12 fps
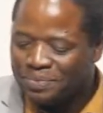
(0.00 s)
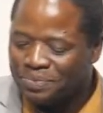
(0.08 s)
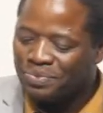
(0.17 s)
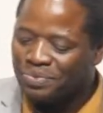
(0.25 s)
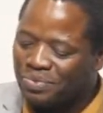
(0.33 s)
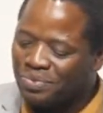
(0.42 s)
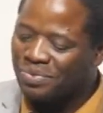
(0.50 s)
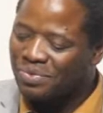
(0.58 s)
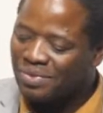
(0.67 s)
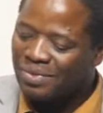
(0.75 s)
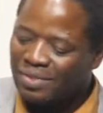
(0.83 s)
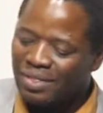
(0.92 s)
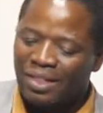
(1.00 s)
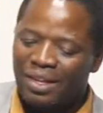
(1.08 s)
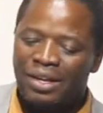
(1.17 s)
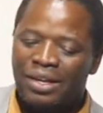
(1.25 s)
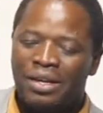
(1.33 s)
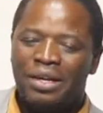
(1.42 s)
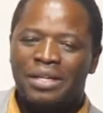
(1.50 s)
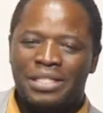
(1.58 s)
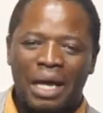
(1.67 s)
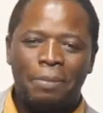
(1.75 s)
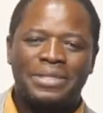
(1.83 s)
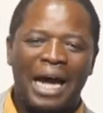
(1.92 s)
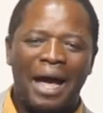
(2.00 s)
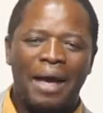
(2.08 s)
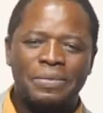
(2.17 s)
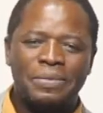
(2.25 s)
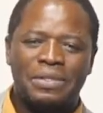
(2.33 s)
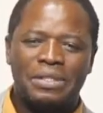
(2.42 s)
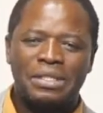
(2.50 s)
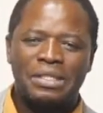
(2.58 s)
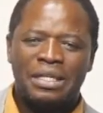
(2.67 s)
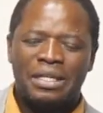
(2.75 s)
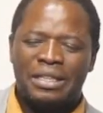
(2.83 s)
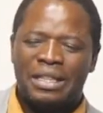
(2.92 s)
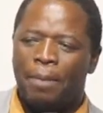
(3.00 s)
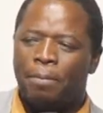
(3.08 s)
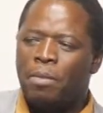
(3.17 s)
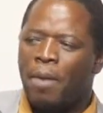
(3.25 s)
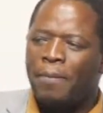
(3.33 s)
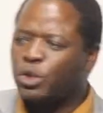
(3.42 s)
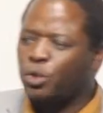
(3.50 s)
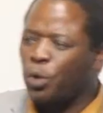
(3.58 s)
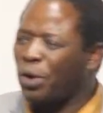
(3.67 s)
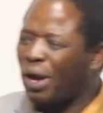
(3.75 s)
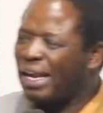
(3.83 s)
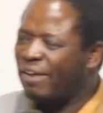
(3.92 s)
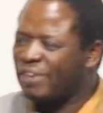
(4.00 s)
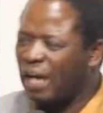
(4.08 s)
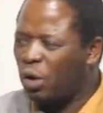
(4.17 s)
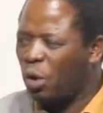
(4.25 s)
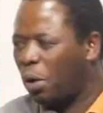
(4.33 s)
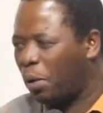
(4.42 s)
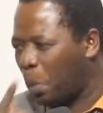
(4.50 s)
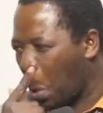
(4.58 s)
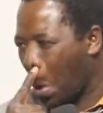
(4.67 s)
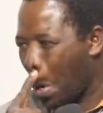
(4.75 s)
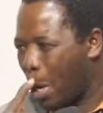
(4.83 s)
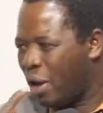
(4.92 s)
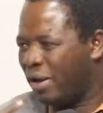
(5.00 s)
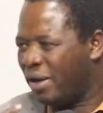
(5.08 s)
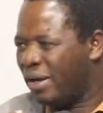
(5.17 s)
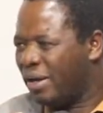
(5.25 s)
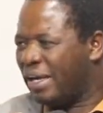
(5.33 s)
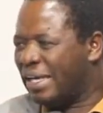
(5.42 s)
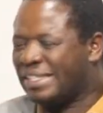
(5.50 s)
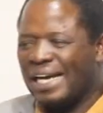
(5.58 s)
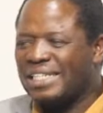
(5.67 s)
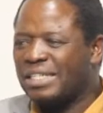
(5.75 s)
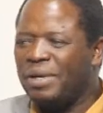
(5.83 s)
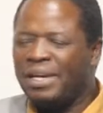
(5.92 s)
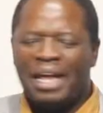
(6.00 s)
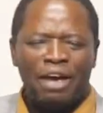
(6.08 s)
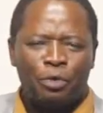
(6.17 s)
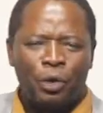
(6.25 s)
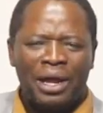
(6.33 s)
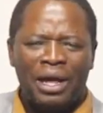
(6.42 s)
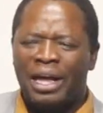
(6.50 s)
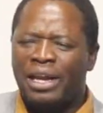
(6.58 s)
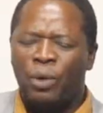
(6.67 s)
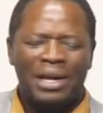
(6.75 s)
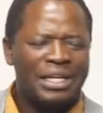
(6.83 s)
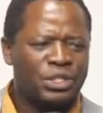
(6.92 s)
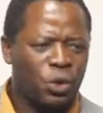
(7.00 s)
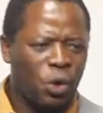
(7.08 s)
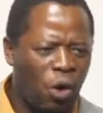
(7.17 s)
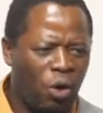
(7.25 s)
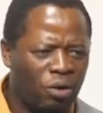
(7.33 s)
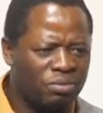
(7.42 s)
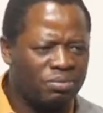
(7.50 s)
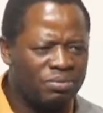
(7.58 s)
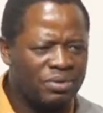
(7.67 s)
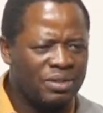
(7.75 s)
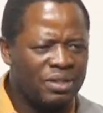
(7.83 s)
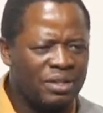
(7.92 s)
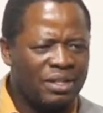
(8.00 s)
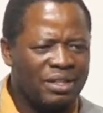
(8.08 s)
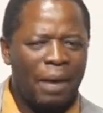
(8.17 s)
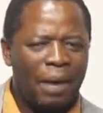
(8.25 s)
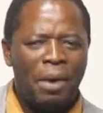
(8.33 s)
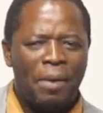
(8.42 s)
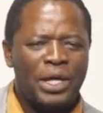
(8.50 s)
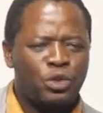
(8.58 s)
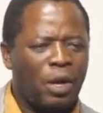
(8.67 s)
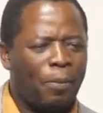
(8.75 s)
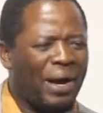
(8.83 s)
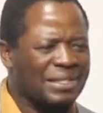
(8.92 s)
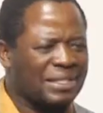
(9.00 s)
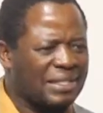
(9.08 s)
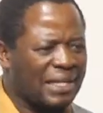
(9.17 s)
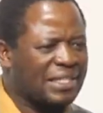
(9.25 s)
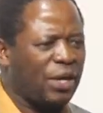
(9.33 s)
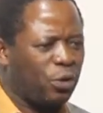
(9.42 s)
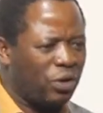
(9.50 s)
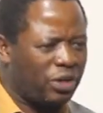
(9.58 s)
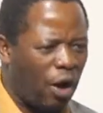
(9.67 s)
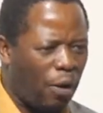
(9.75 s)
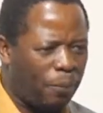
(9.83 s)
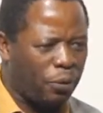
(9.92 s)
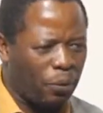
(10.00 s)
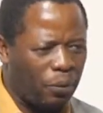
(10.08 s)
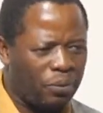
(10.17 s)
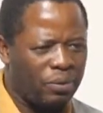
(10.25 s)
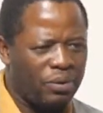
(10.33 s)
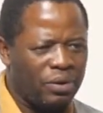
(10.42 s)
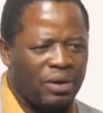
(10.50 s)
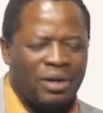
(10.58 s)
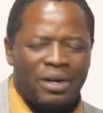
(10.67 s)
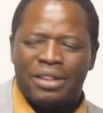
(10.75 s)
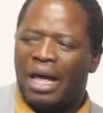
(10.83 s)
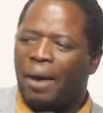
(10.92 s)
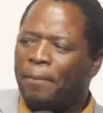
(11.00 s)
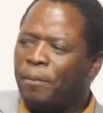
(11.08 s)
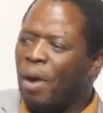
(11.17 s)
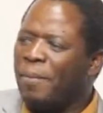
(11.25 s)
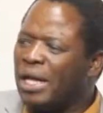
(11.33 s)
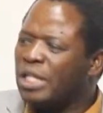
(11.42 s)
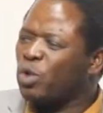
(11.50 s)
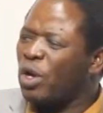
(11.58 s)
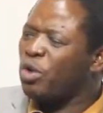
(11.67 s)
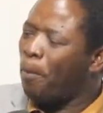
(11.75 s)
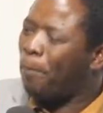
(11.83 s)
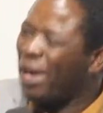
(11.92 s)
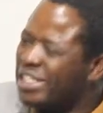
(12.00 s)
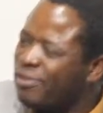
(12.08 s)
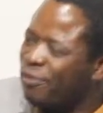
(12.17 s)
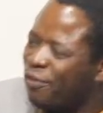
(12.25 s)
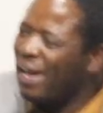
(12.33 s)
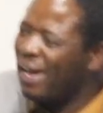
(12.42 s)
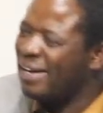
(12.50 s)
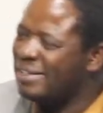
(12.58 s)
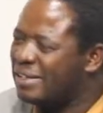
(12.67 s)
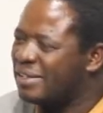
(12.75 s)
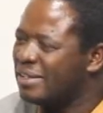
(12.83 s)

Hmm. Sometimes there are moments where you are left alone. It doesn't mean everyone, anyone is wrong. There are moments where pastors cannot help you. There are moments where your best friend